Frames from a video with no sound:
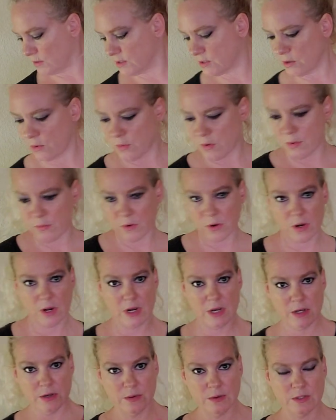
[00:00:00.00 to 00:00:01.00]
So what we're going
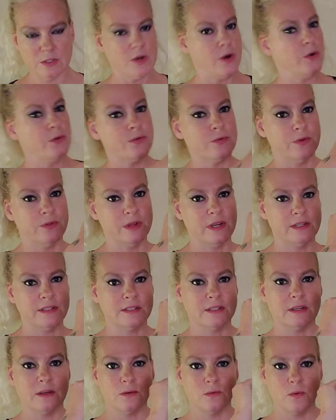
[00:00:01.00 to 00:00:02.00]
to do is go through this